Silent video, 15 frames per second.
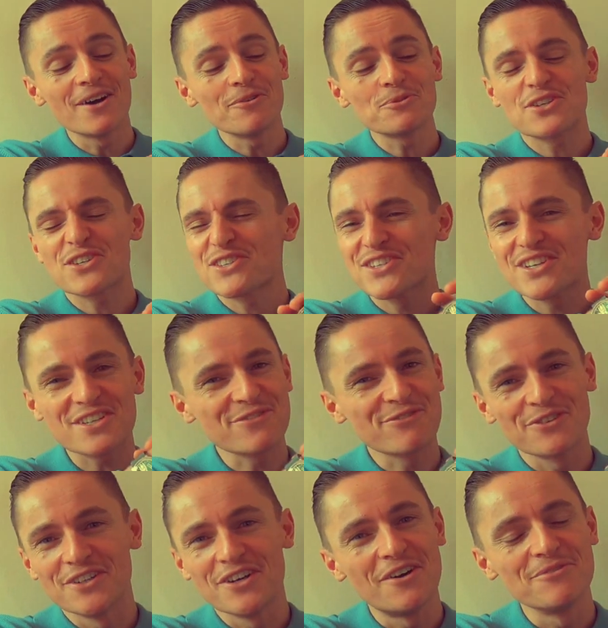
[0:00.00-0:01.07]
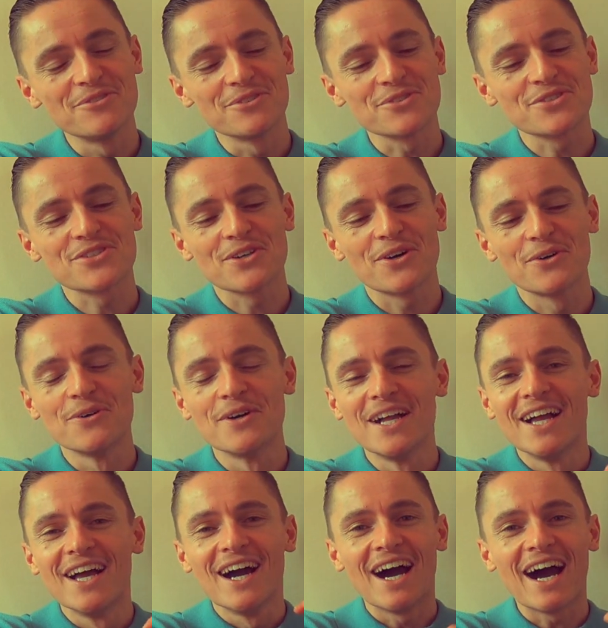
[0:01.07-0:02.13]
which is just phenomenal. So
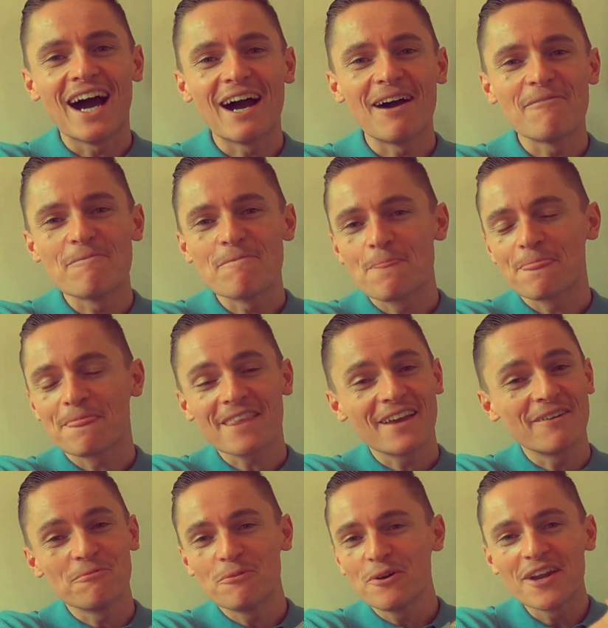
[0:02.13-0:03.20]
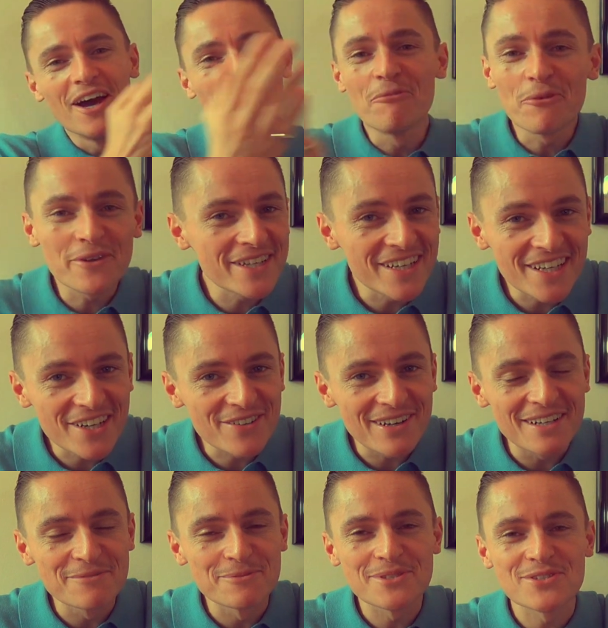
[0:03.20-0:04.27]
what an
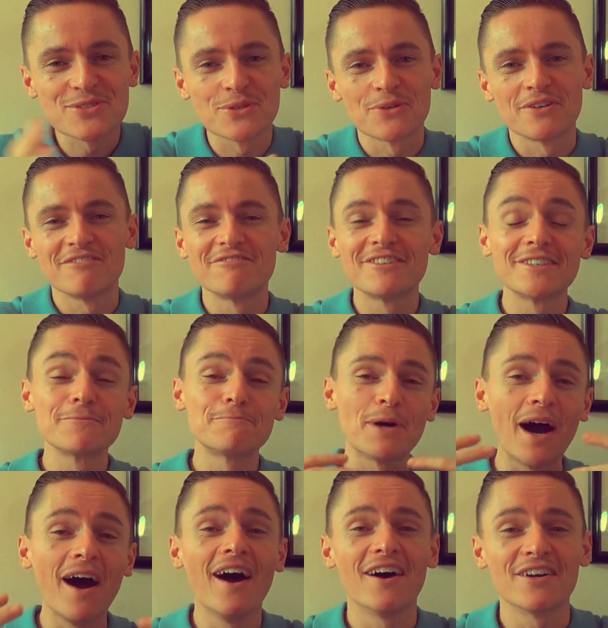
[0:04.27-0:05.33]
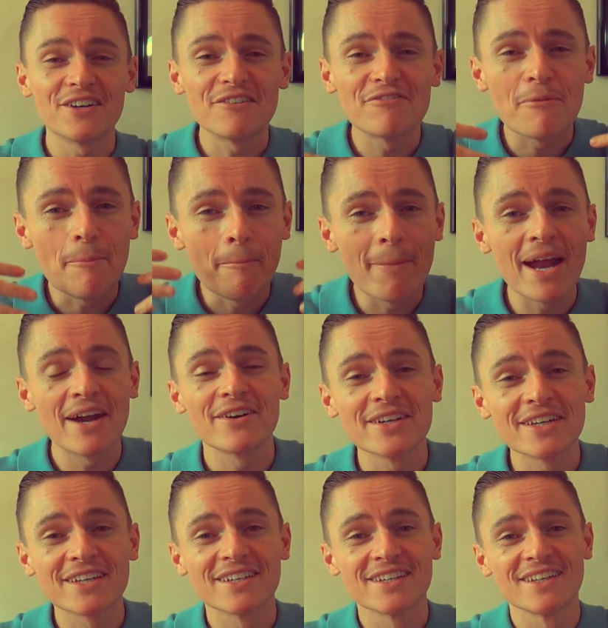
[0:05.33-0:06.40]
incredible story, real part of
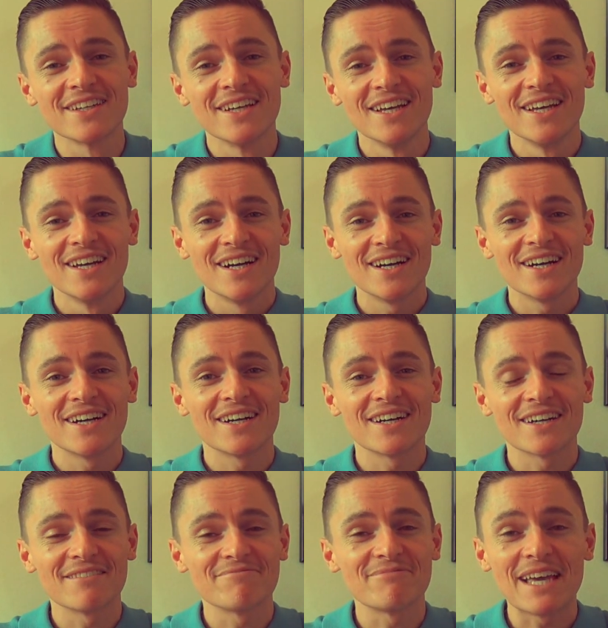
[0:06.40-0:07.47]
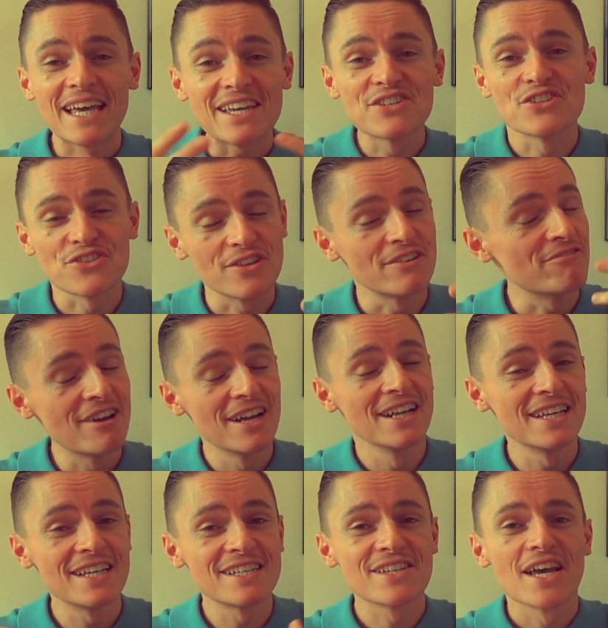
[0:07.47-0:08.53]
American history,
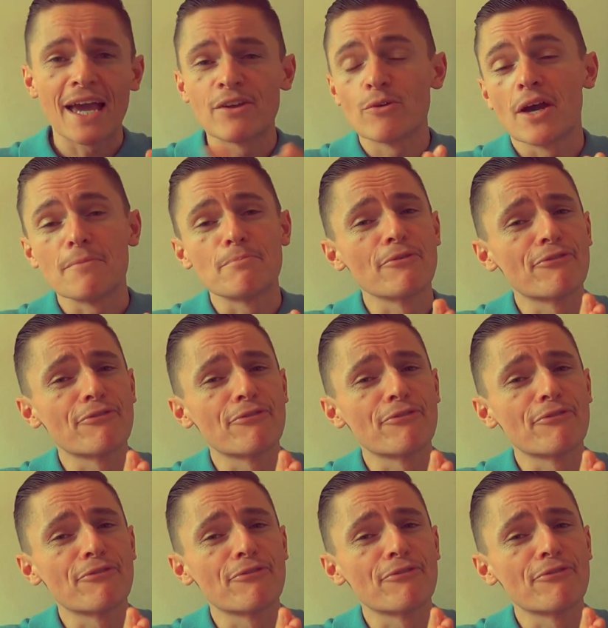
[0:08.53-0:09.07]
really is. Anyway,